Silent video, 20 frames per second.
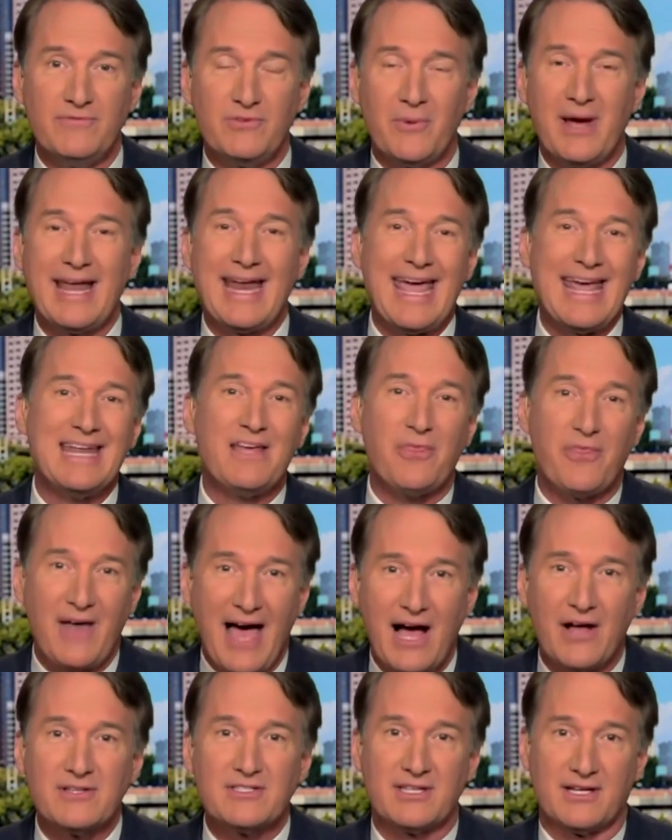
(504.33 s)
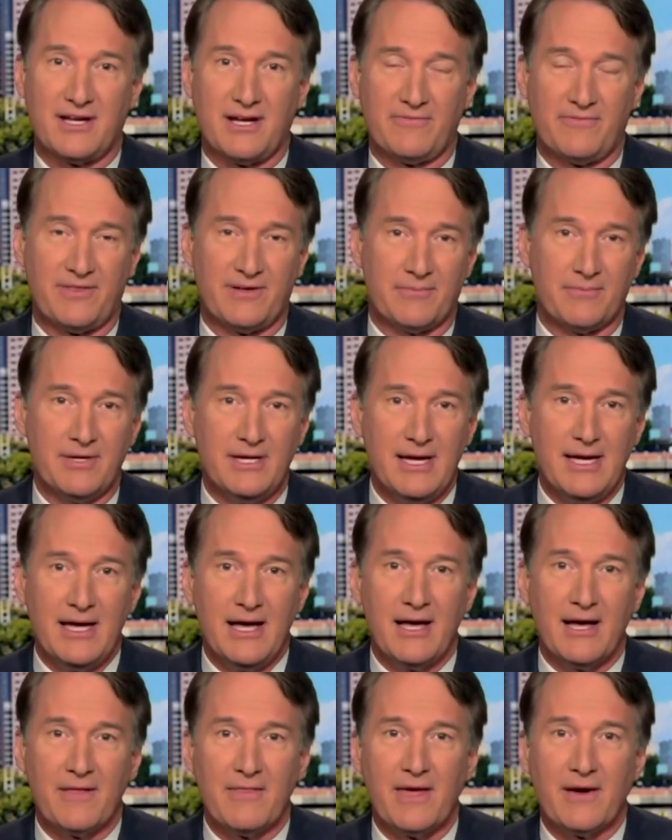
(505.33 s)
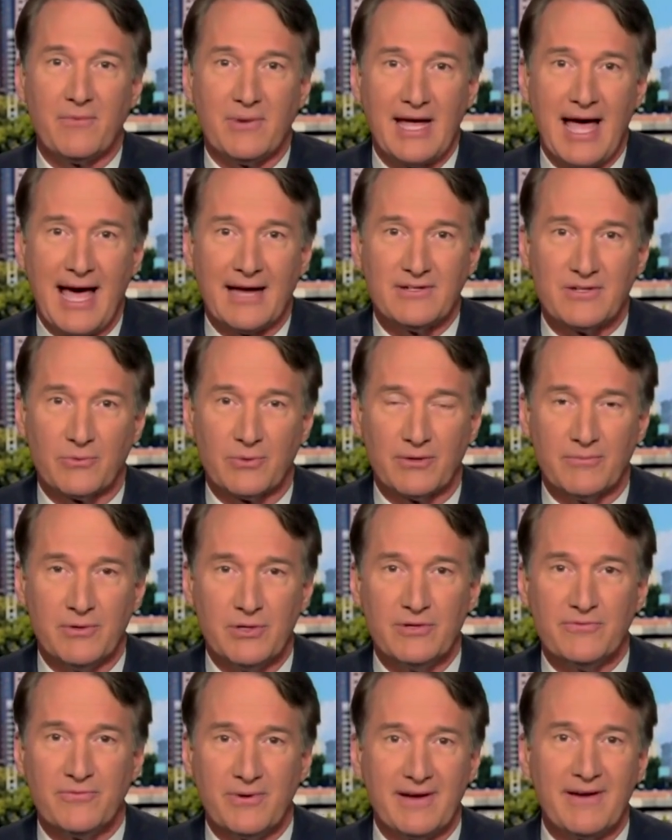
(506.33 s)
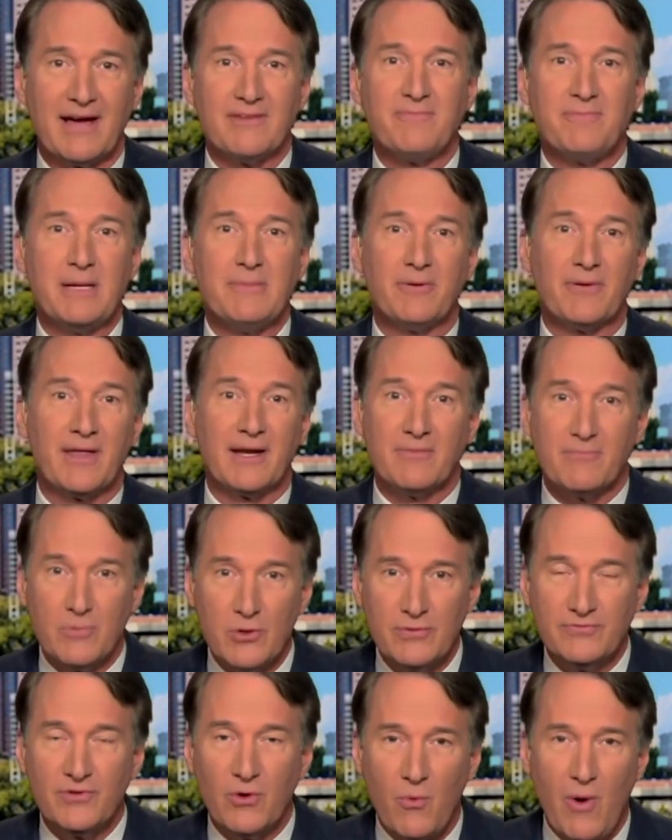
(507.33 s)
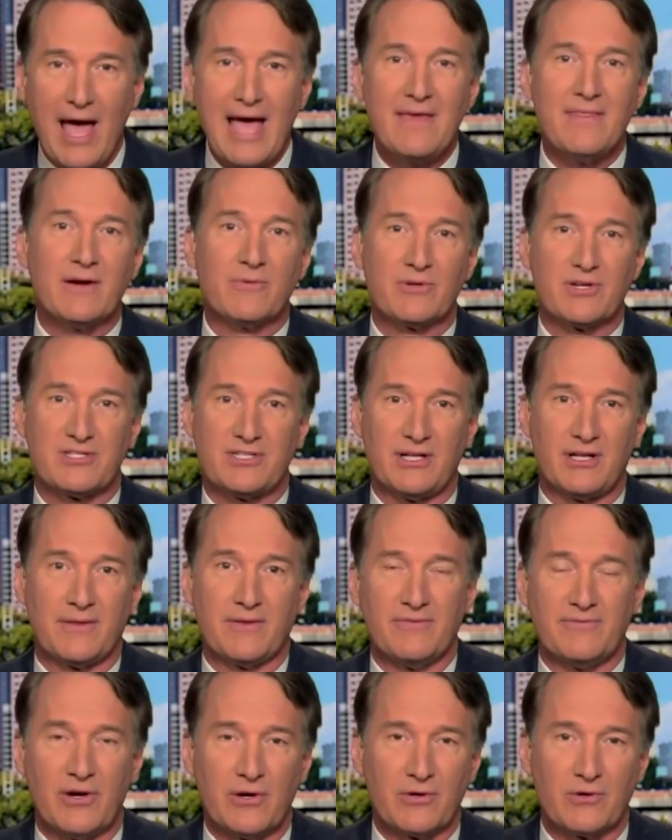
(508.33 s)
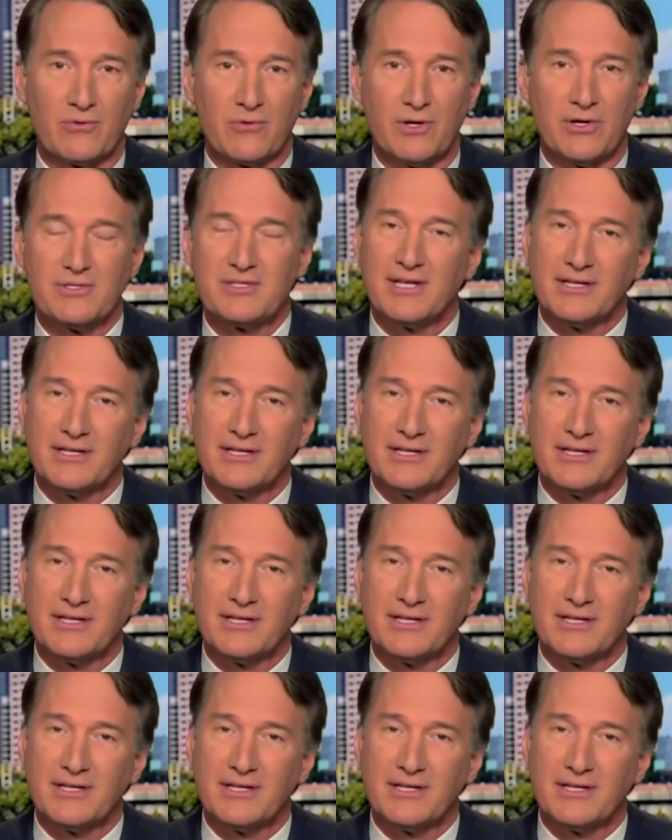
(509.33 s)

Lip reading: And we had 80,000 of them that we had to remove. We had people that had moved away that were still in the voter rolls.